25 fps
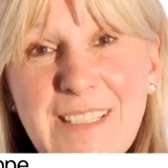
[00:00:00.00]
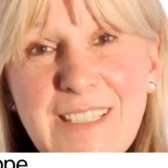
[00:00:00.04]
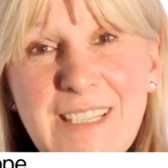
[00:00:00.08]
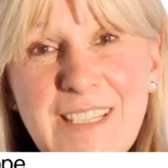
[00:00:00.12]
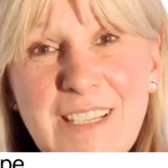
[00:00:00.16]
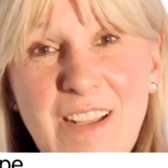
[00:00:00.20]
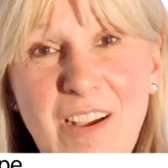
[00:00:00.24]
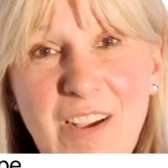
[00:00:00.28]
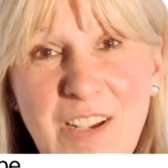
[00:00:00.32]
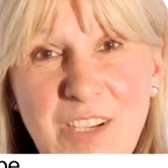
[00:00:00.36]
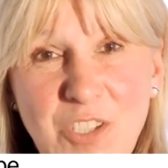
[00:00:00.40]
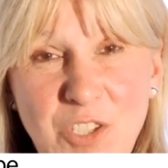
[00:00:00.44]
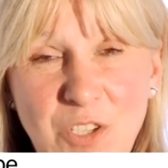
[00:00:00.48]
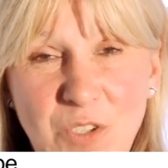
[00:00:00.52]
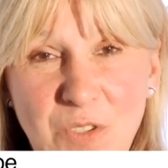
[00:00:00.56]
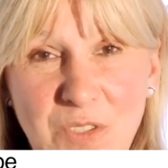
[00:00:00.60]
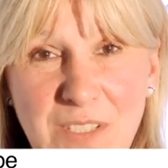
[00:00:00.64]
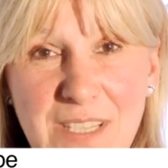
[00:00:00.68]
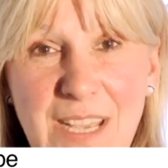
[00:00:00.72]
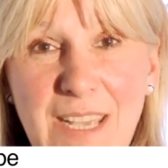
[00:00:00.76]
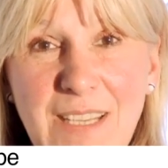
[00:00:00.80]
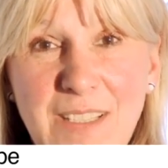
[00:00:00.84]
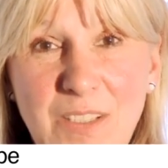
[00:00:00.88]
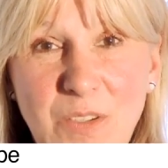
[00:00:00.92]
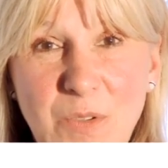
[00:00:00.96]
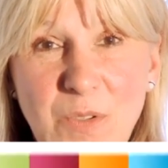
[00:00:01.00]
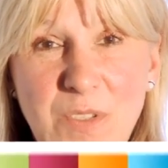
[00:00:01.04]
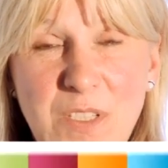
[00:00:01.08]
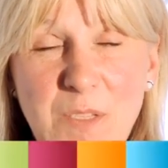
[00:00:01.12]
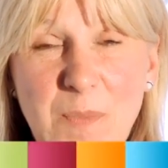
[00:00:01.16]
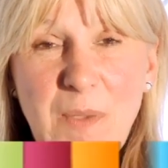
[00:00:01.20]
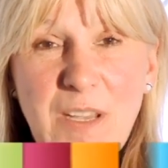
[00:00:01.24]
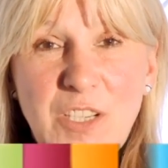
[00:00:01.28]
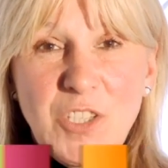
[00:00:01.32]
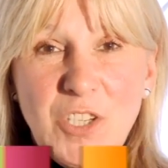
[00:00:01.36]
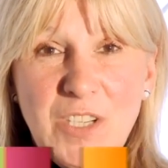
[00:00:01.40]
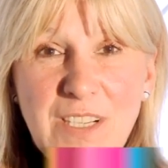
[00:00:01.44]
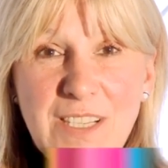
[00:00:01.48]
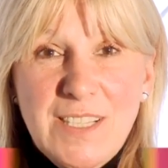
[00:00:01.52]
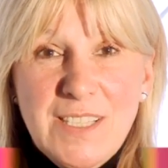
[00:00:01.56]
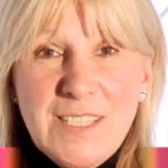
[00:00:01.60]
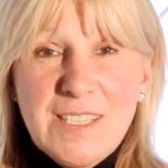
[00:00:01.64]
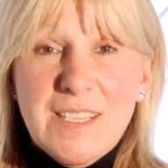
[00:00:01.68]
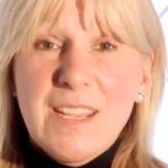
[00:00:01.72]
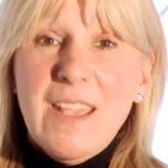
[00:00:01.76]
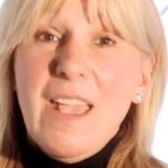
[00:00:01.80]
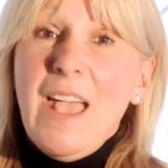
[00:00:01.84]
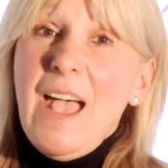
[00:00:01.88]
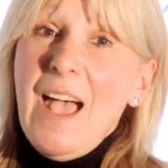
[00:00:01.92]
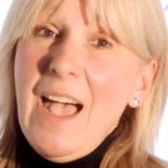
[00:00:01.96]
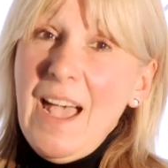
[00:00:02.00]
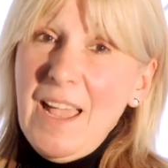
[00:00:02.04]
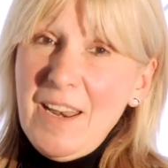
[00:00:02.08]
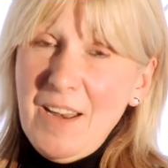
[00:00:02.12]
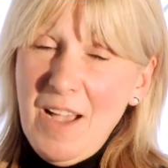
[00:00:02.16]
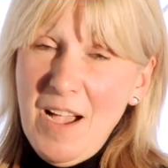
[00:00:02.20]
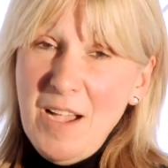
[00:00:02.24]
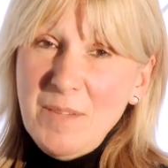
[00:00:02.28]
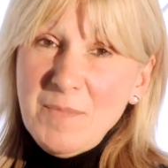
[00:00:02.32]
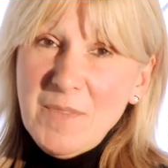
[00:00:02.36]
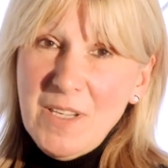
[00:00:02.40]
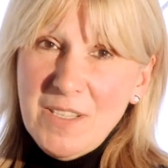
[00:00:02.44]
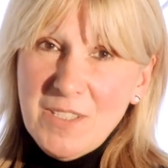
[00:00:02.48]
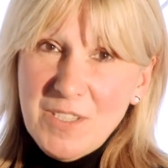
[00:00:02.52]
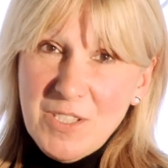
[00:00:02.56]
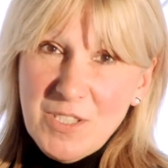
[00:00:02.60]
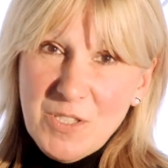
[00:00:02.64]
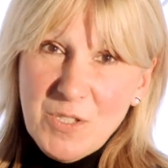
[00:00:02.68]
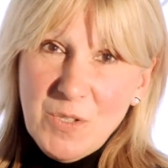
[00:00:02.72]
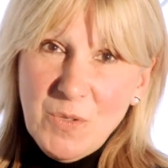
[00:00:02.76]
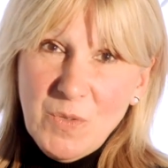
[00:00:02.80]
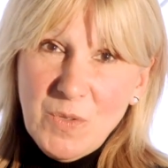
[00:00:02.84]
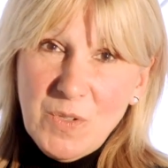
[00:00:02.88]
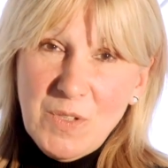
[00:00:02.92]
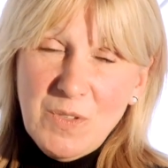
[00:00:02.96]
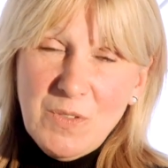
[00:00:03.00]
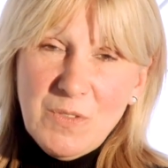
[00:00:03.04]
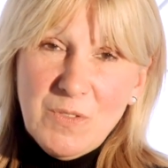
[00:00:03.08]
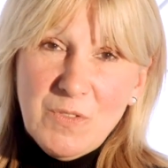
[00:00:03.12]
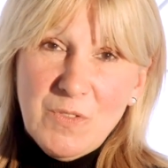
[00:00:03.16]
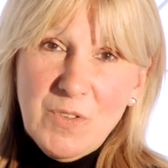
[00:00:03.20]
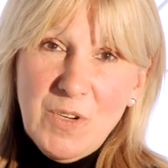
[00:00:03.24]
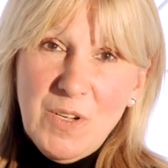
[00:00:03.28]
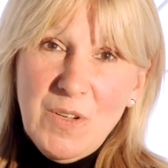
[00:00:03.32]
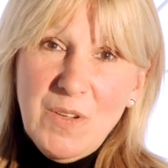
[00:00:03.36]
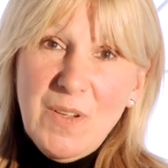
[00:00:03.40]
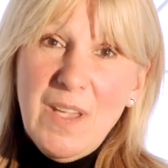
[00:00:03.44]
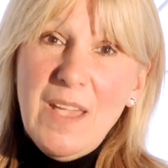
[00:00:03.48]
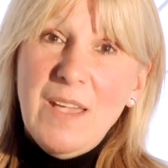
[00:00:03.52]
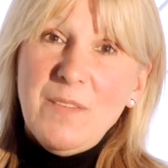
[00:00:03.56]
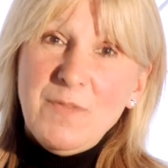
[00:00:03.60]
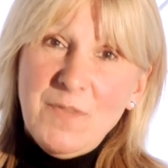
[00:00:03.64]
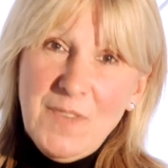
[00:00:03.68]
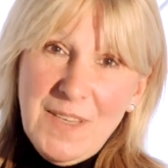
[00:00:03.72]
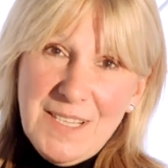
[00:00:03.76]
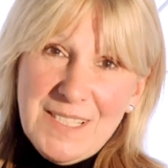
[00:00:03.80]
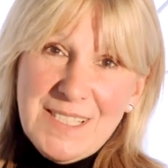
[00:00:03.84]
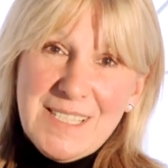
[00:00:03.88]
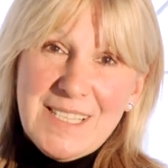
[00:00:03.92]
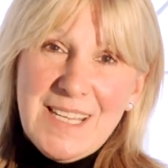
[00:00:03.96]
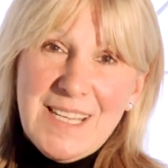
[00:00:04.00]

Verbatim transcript: and an ISU technical specialist, and I'm going to talk you through a figure